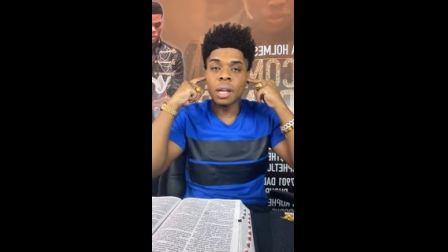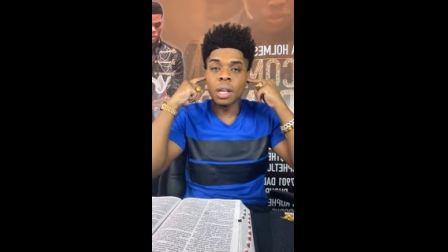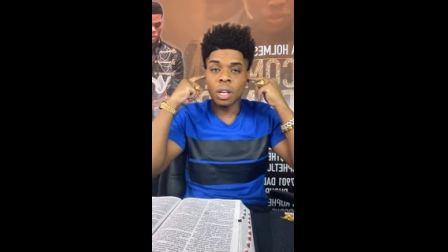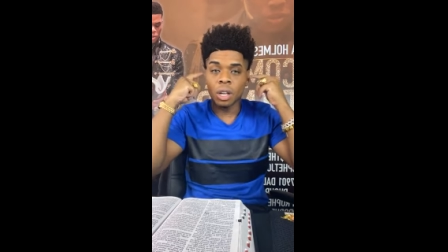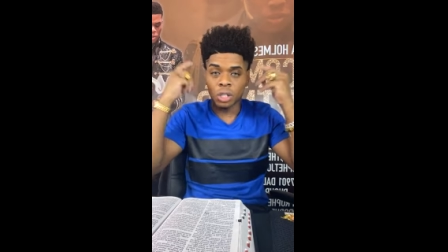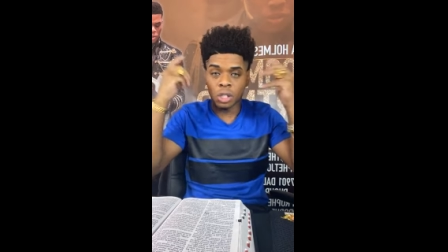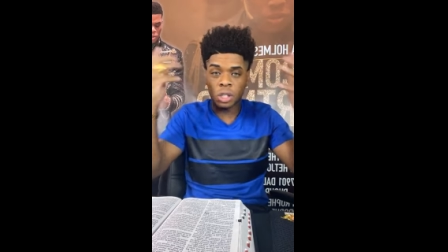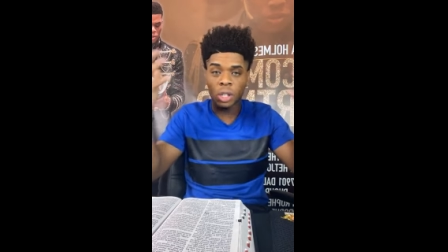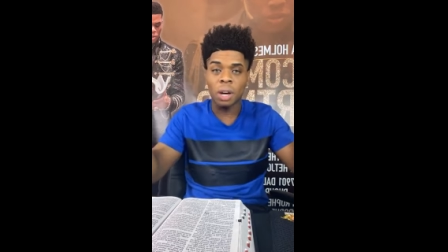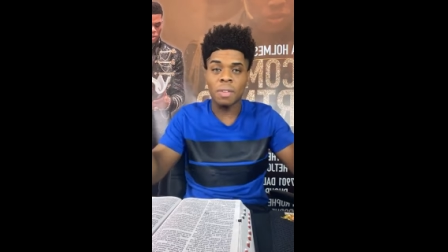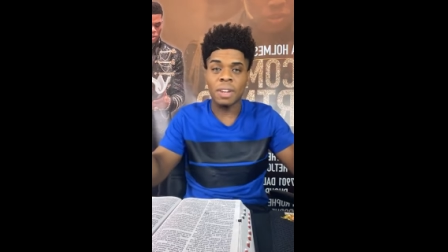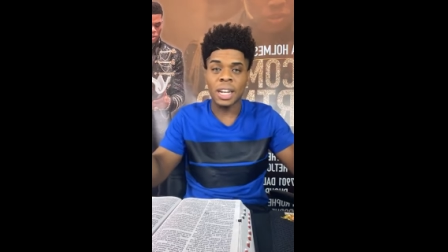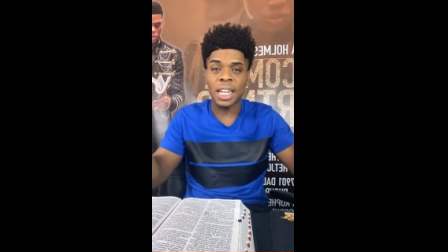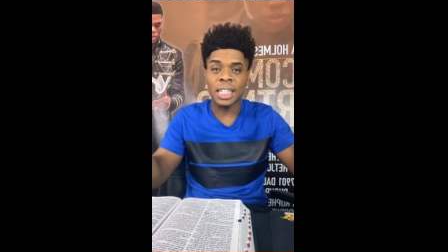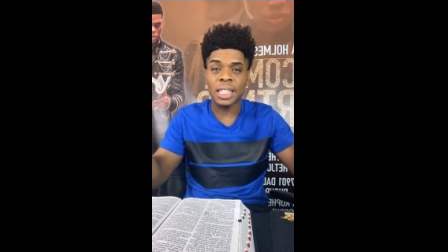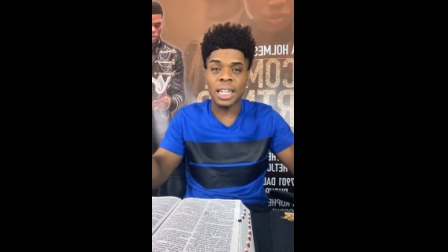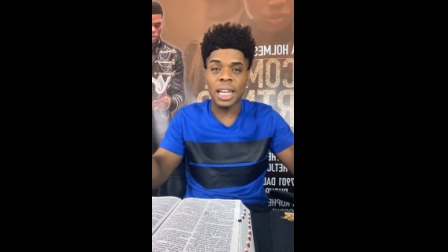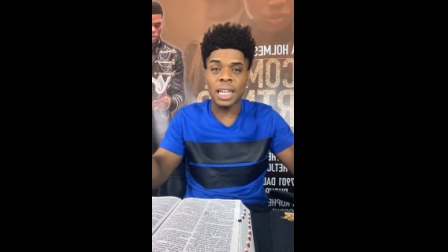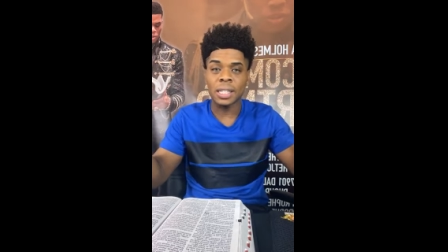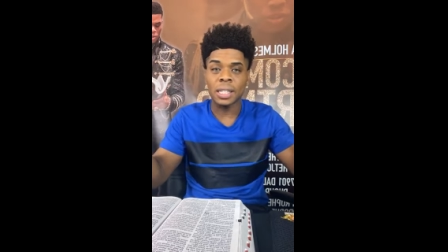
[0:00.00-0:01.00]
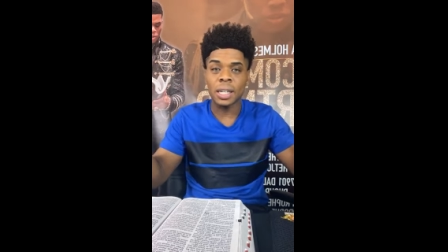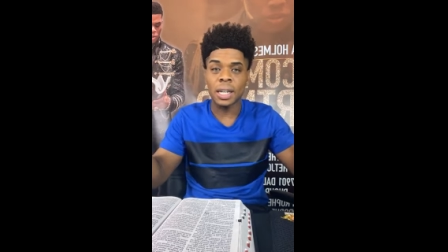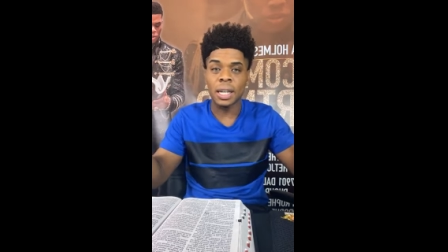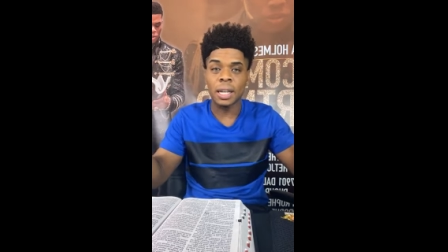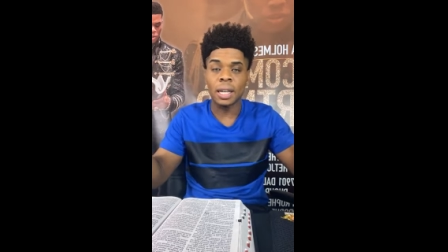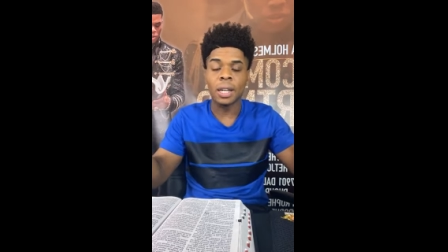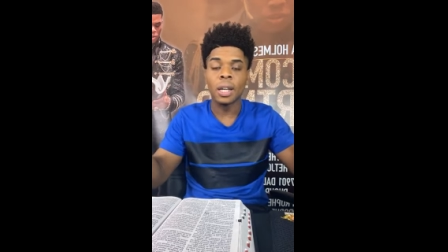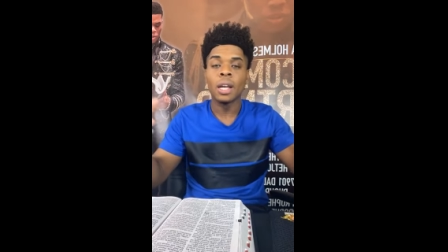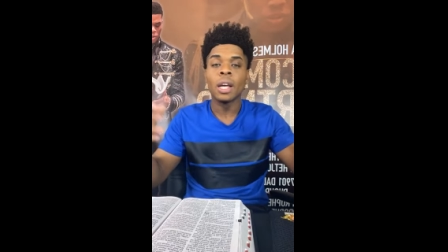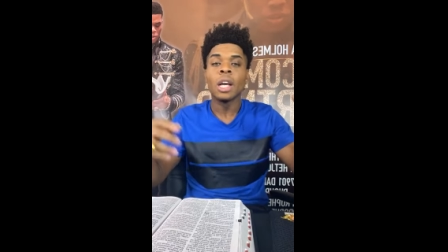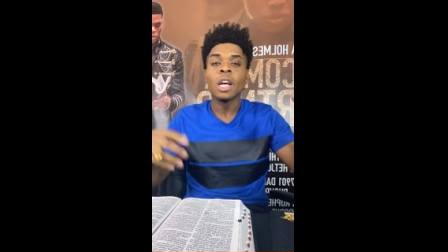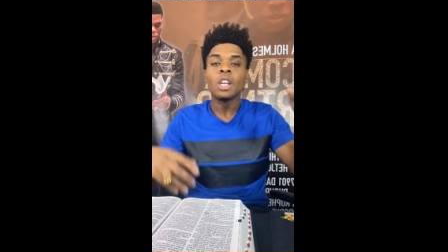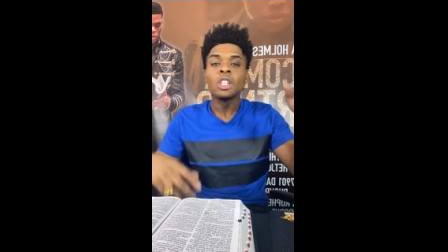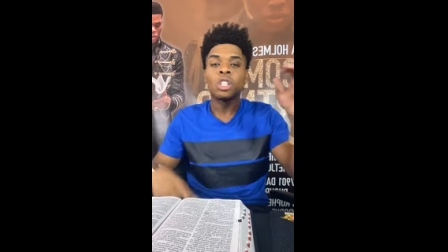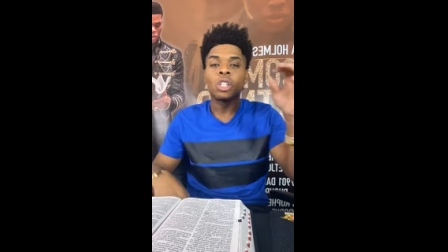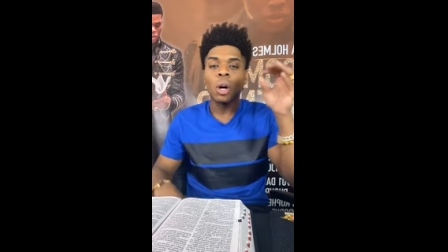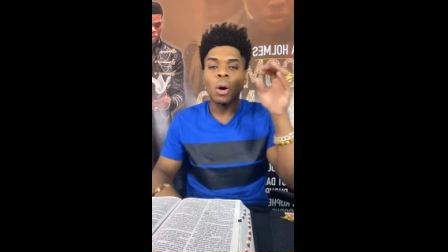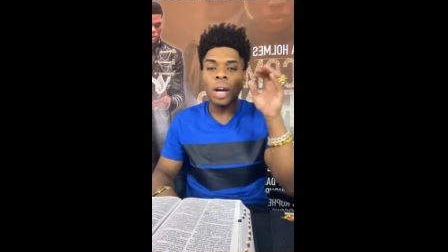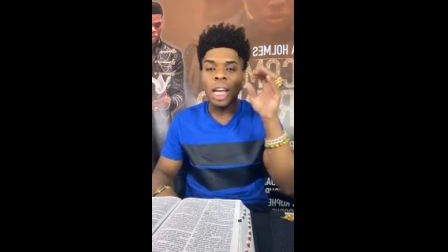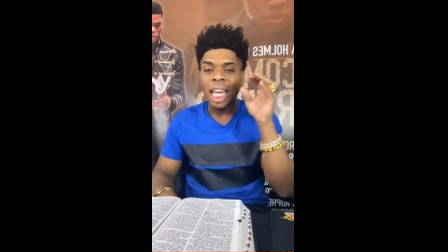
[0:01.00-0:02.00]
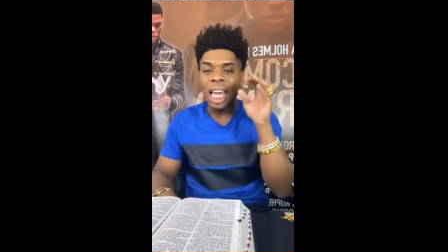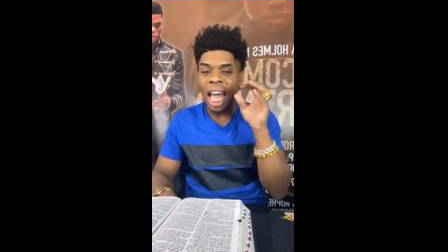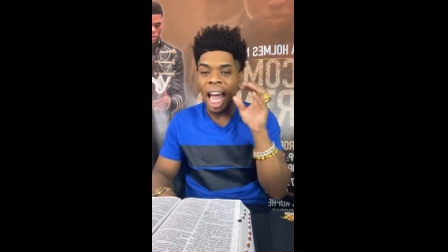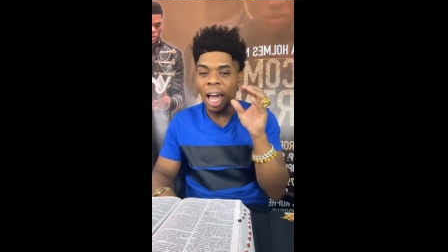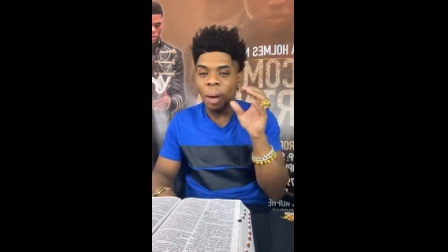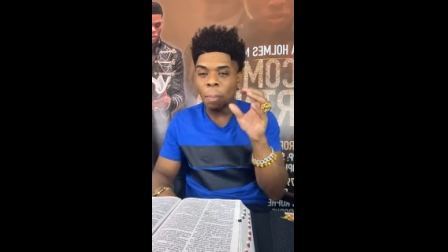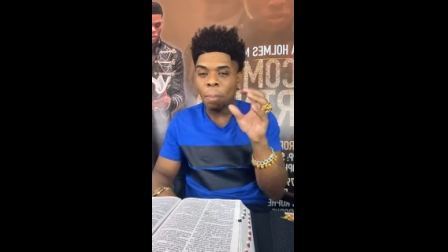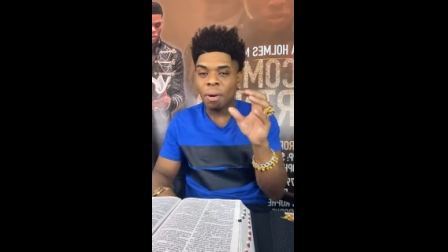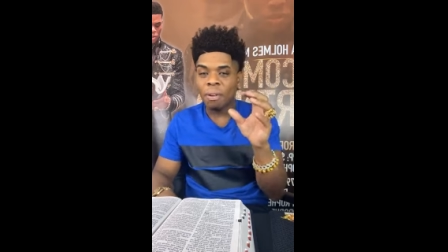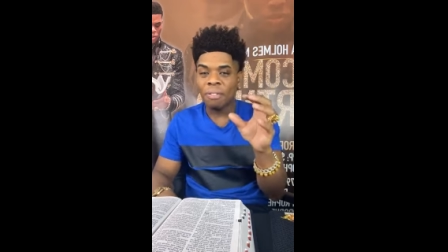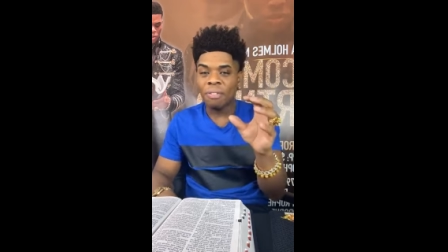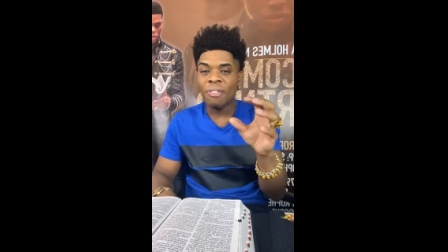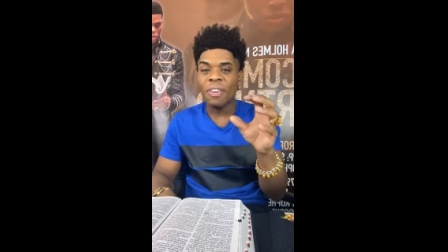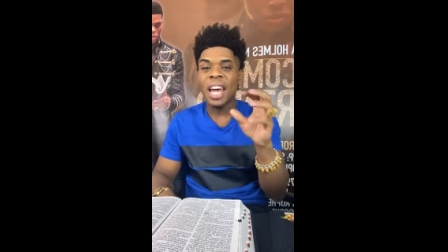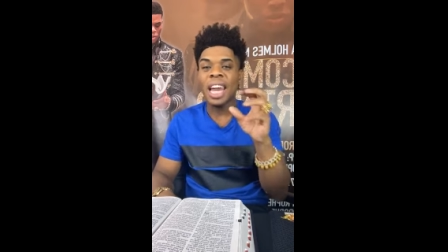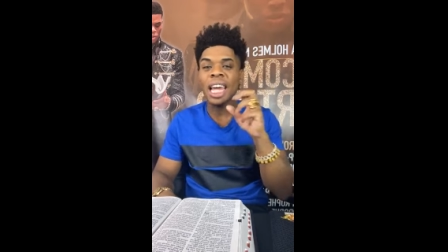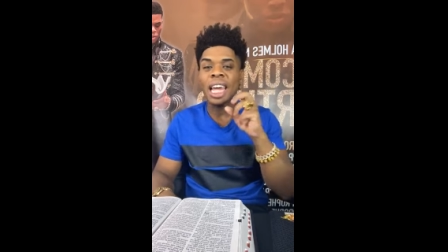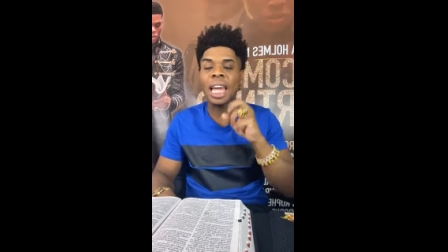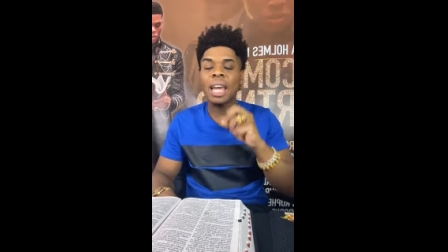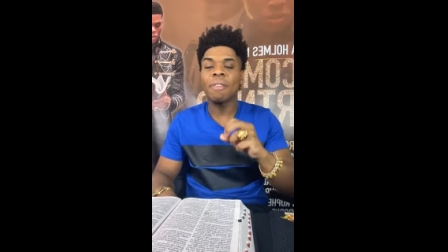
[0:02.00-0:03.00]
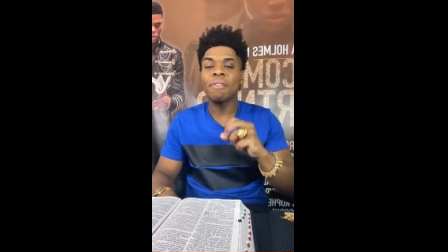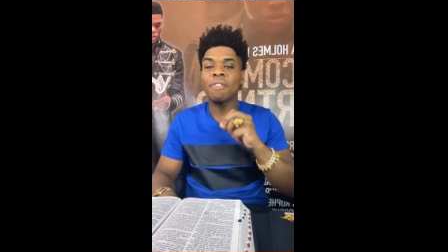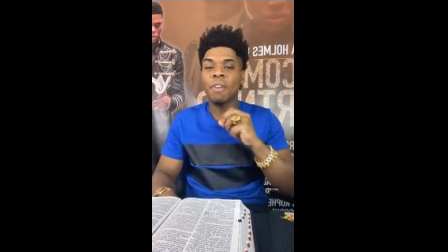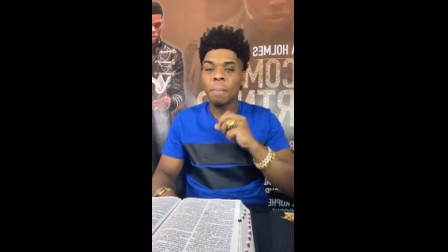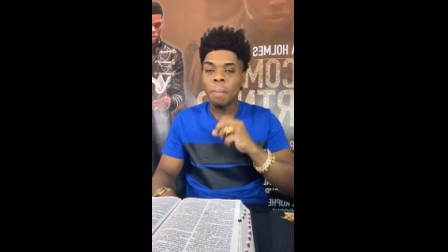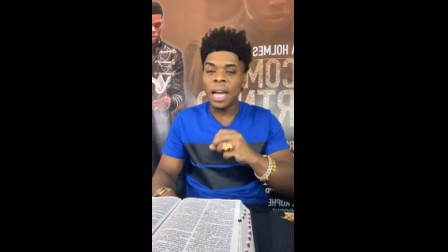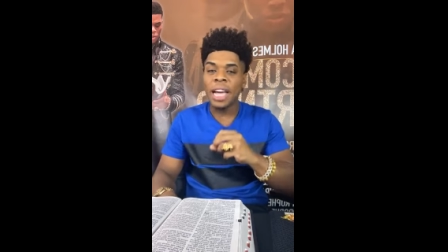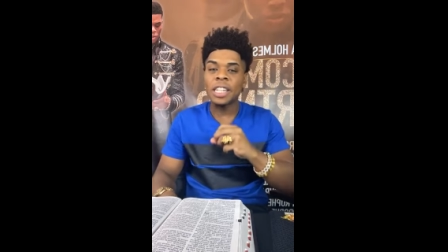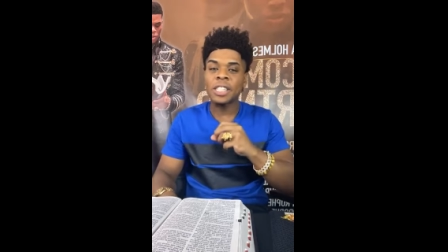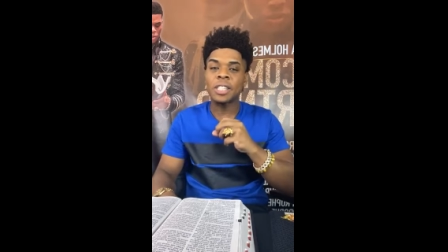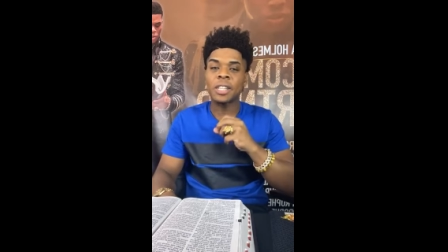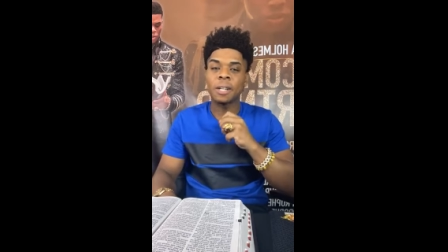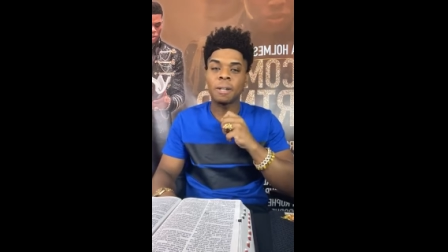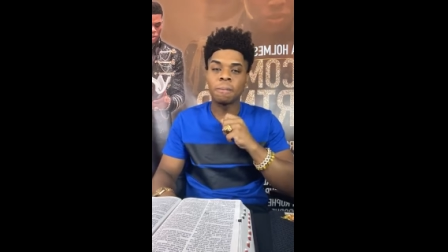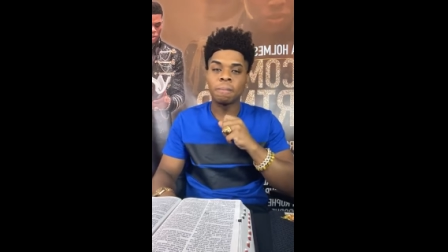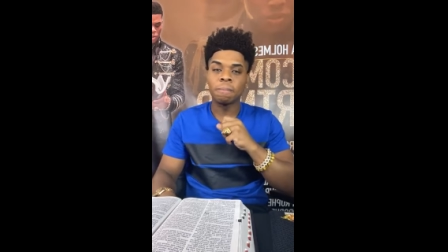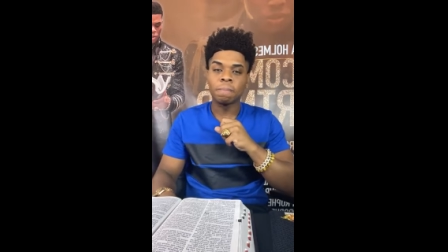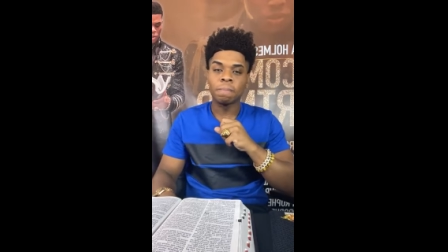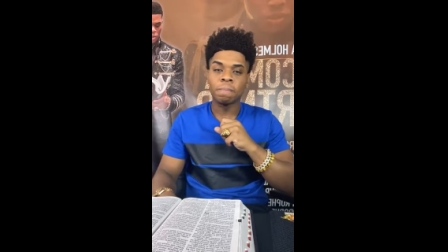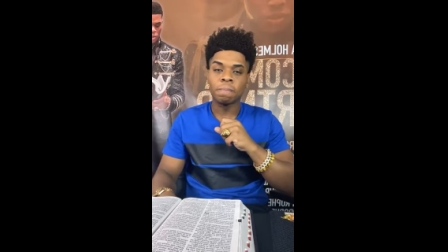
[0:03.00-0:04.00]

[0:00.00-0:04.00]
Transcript: Your servant is listening. So he had prophetic information.